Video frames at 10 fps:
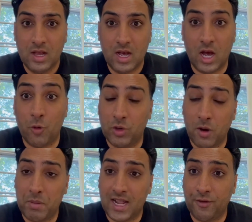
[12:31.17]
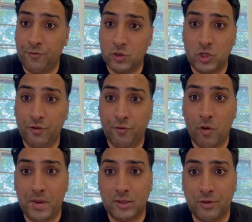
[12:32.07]
We got planning for 2
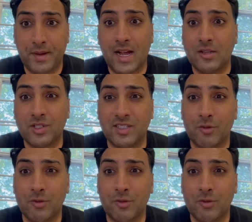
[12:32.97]
4-bedroom houses,